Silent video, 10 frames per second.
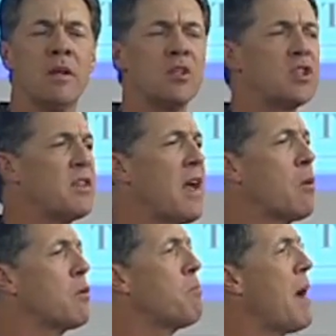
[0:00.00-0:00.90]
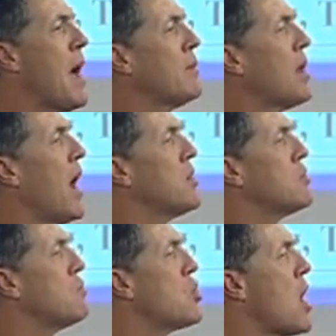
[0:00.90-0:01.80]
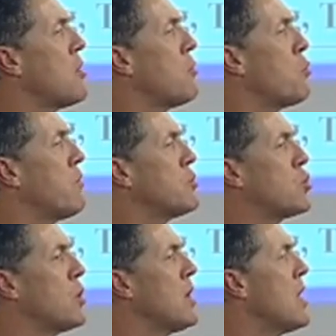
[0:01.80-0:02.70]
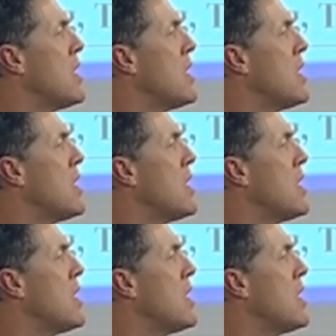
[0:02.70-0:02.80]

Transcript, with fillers: See, they were baptized of John in the River Jordan.